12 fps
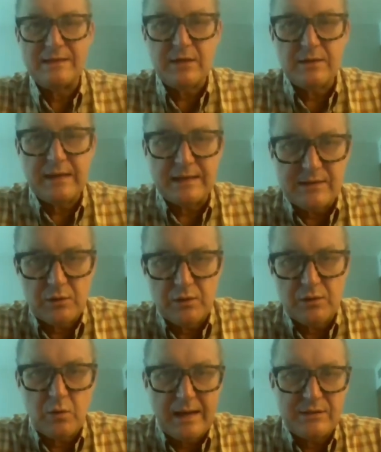that's a, that's a
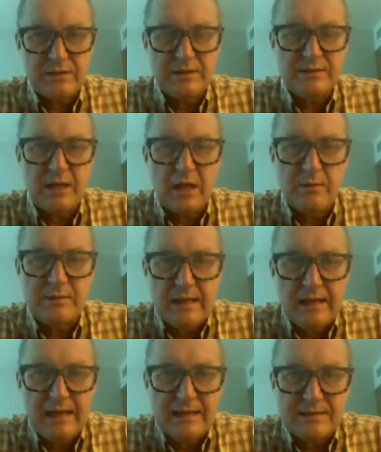good question. So
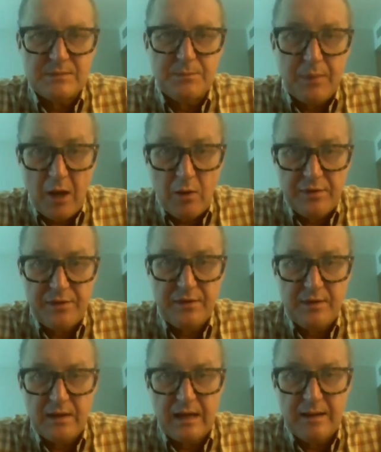it's, it's both,
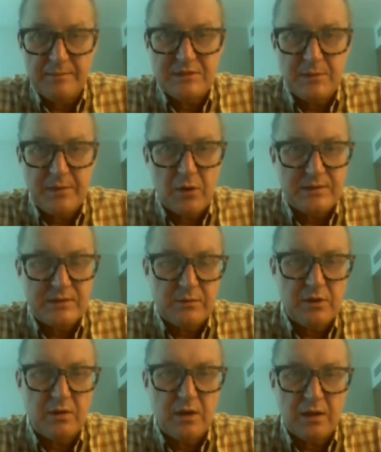um, to be honest
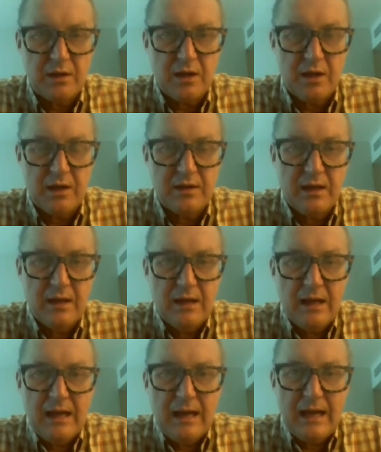with you, Kirk.
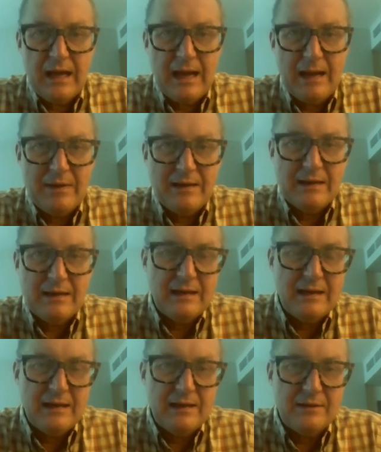I mean,
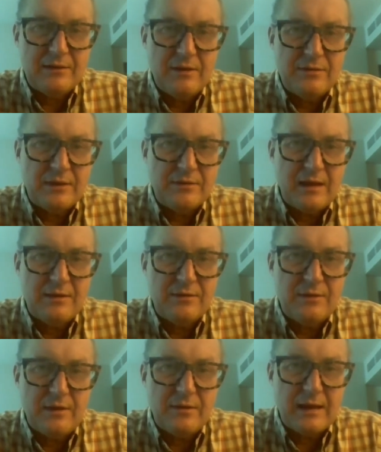
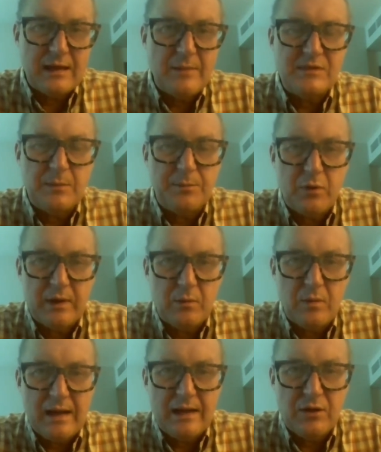there comes a
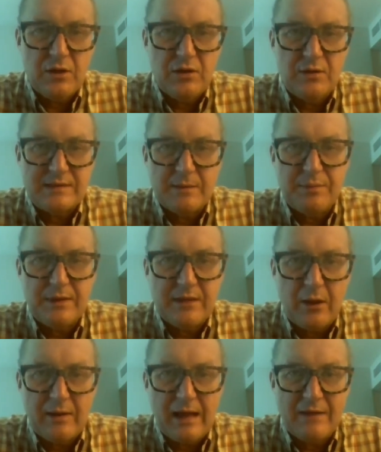point where you simply
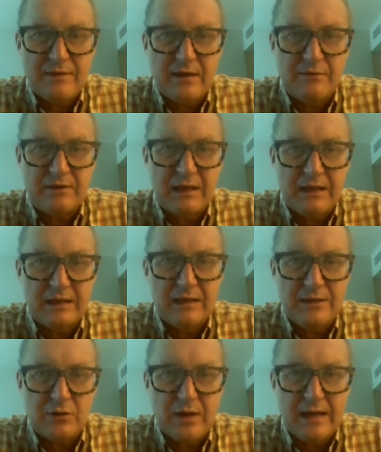don't have enough
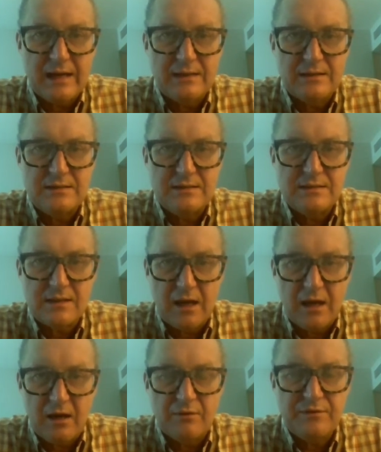clinically trained
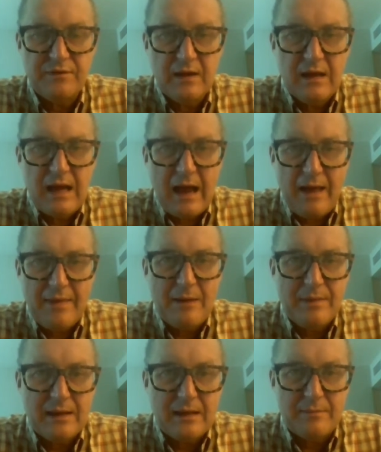staff, and
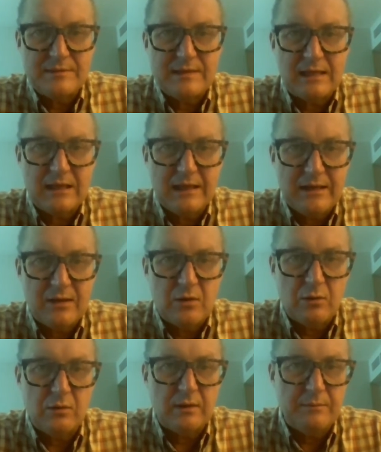that becomes a
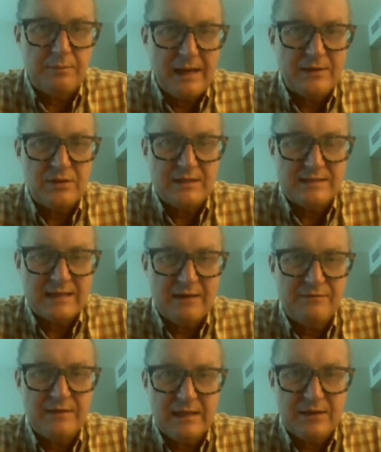clinical and patient
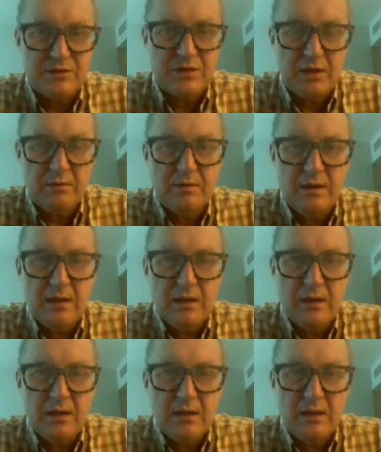safety issue